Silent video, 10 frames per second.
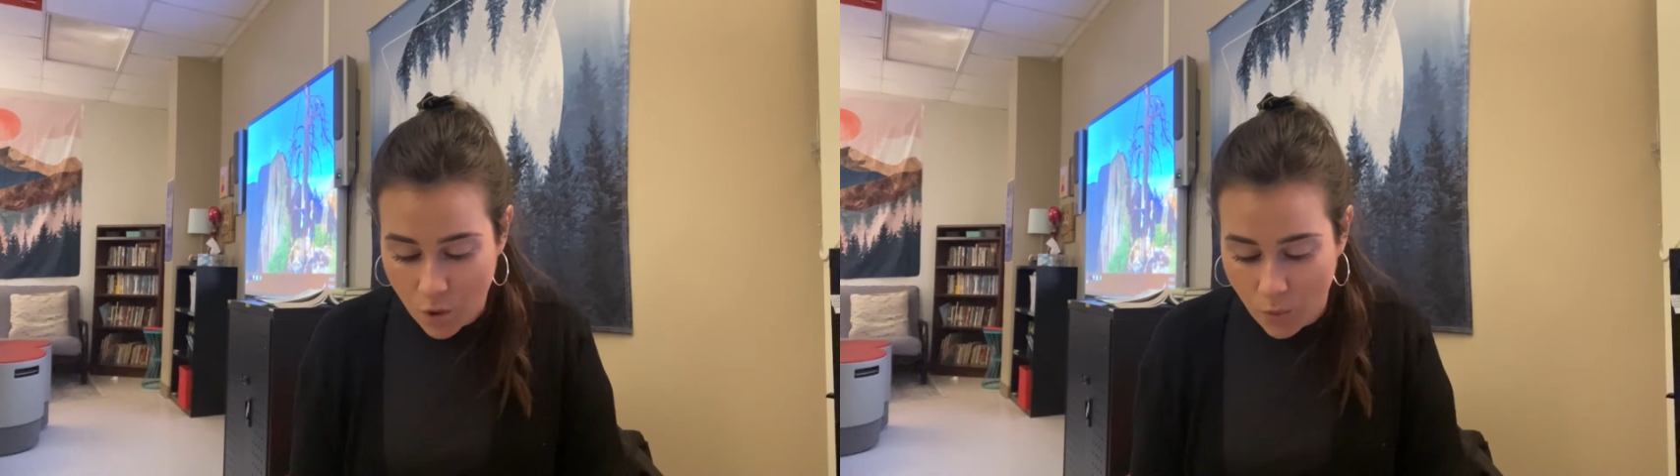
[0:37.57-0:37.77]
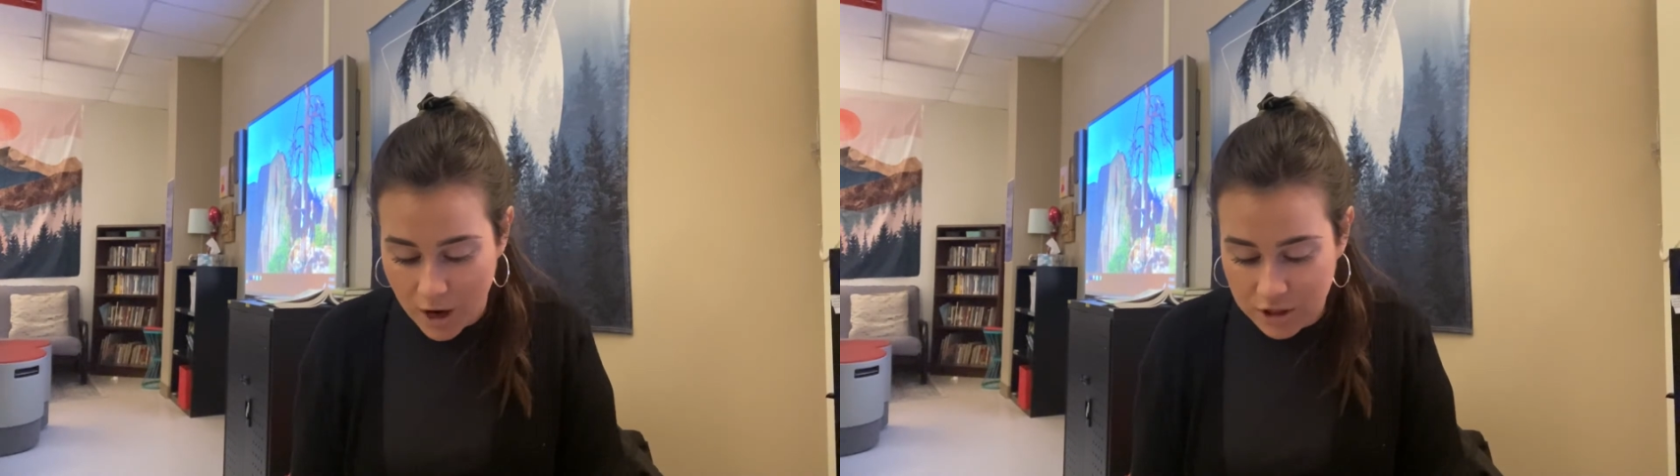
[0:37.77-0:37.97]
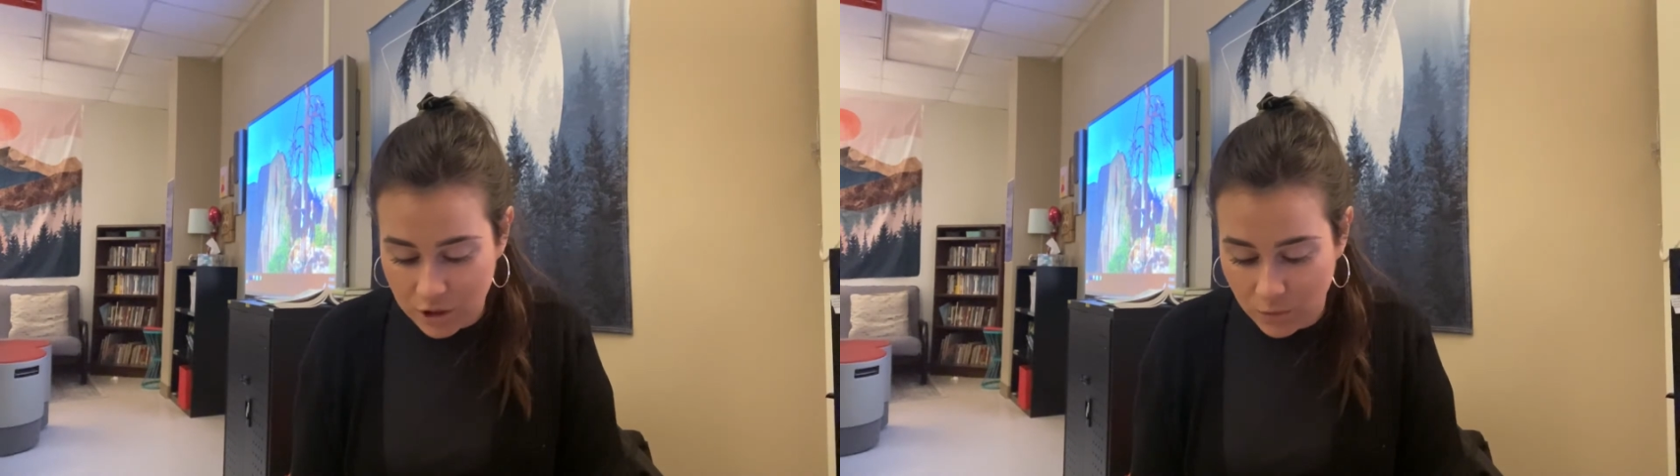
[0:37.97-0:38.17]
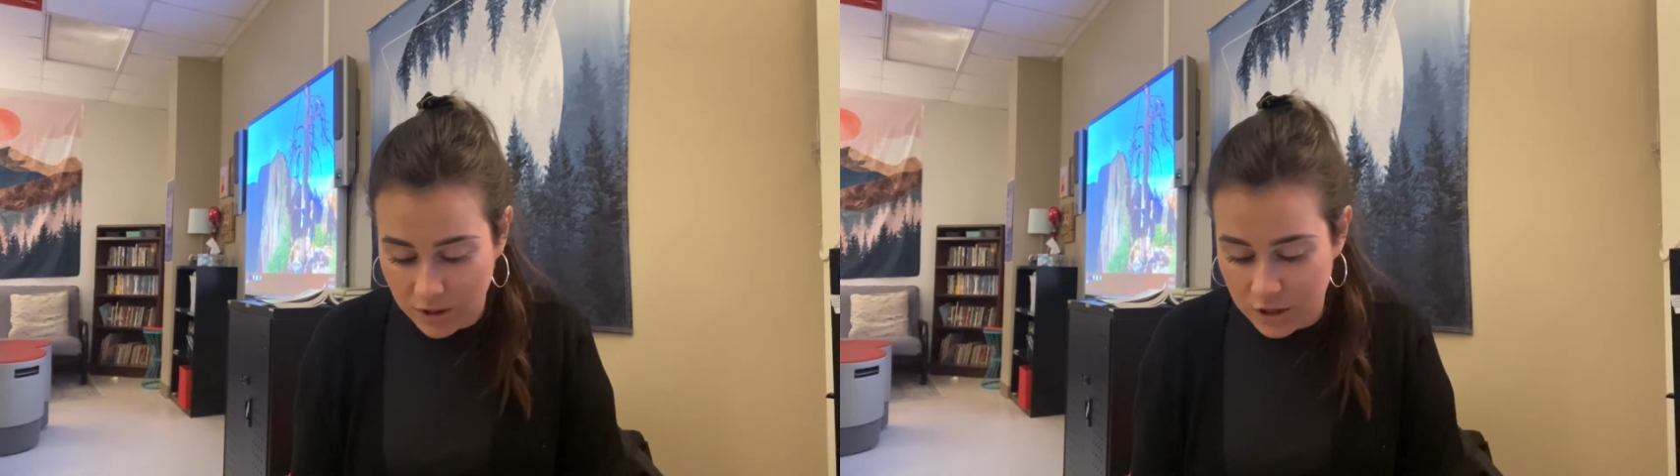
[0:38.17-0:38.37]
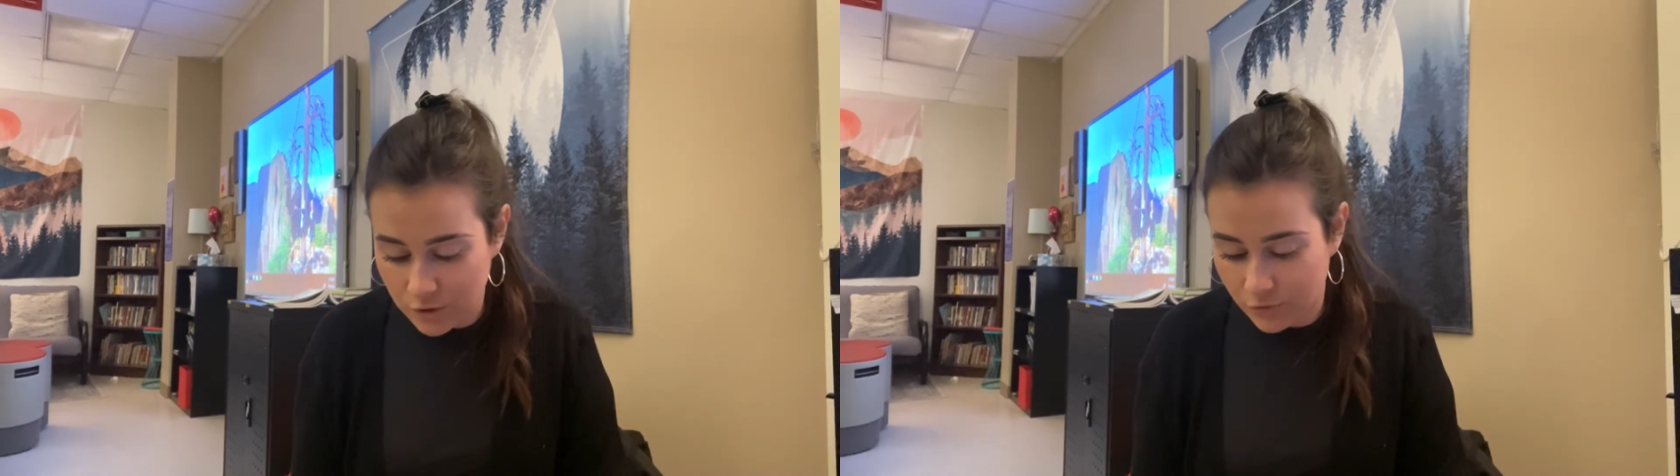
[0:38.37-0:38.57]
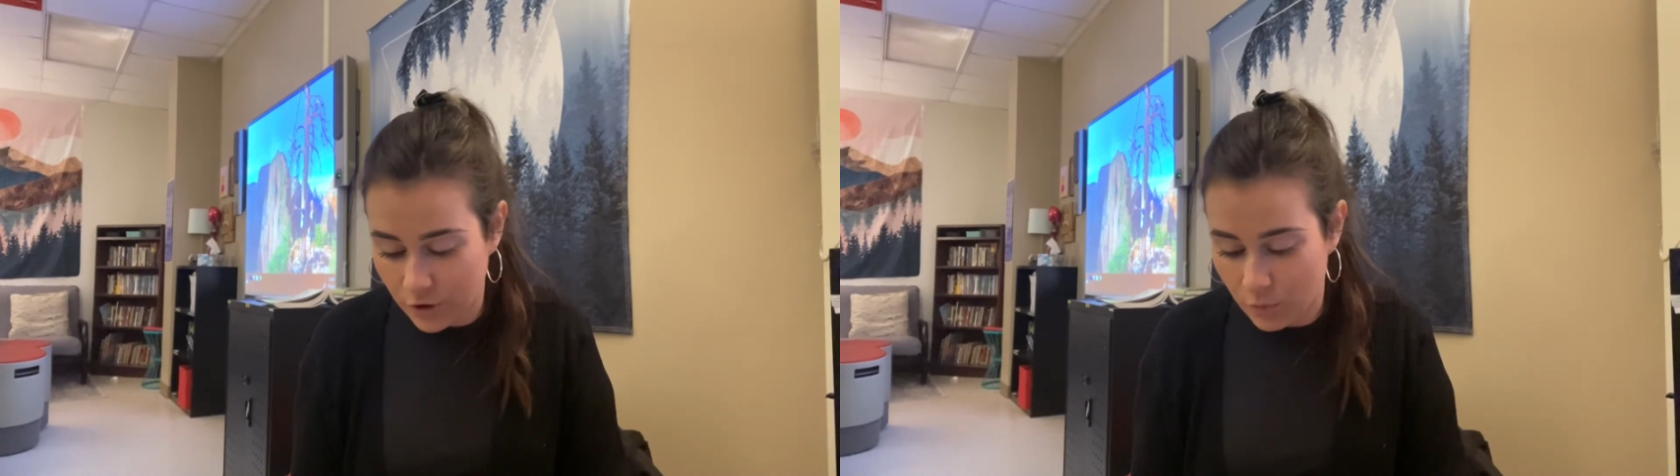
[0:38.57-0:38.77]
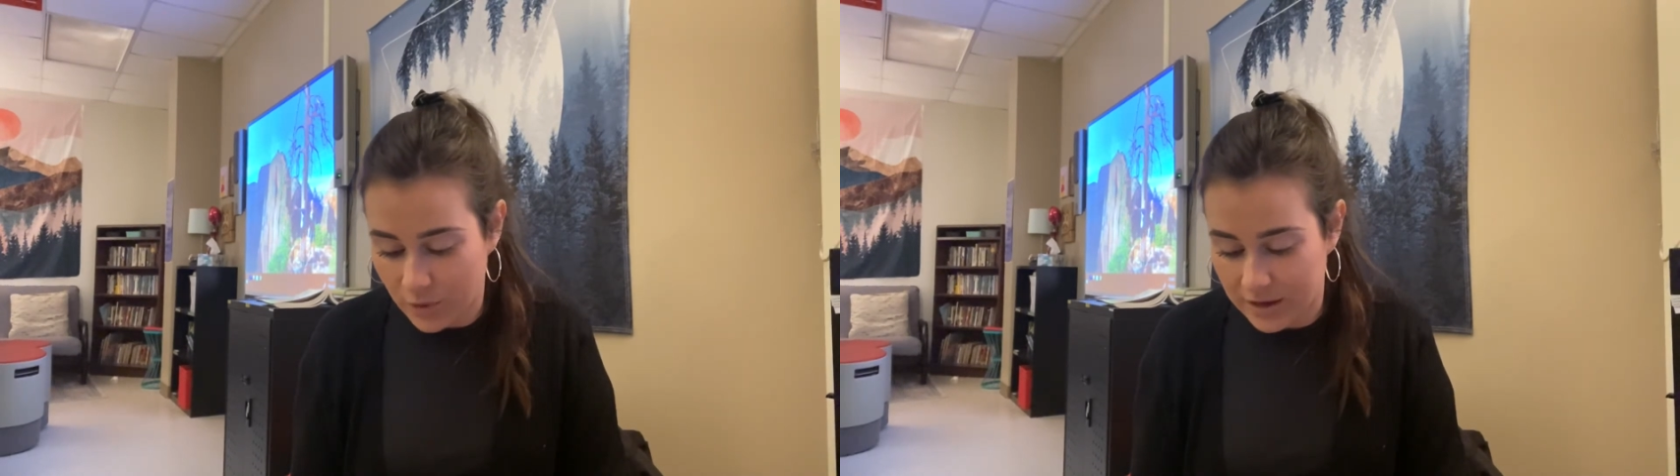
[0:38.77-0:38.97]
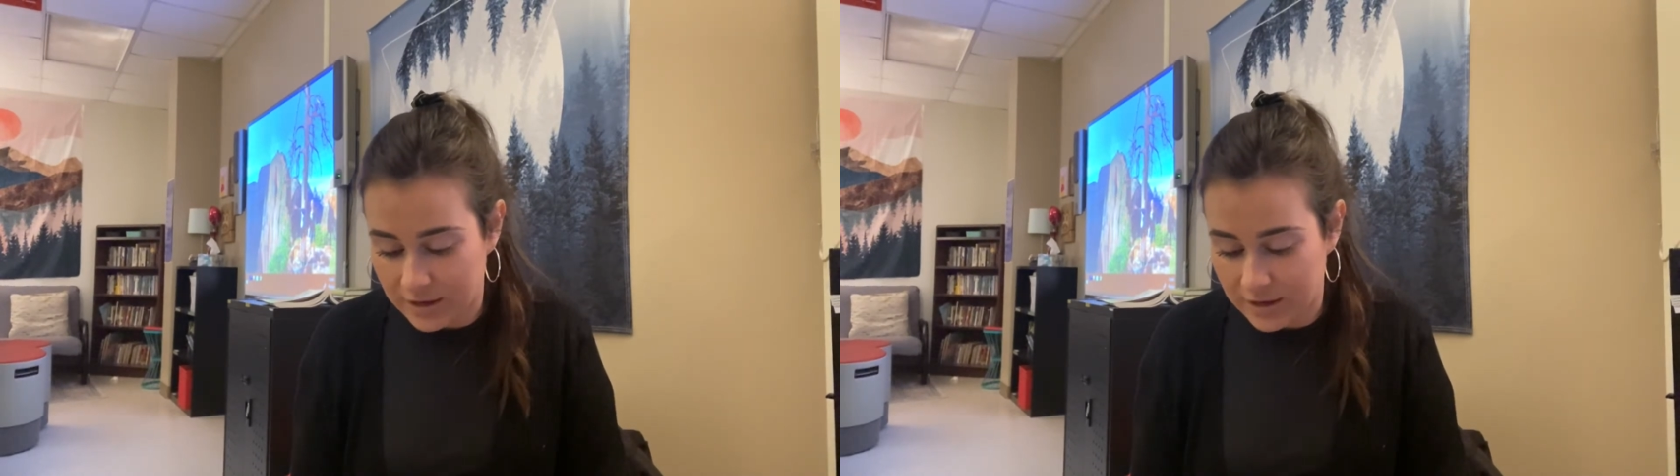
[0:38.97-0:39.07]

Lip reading: watching where each foot went.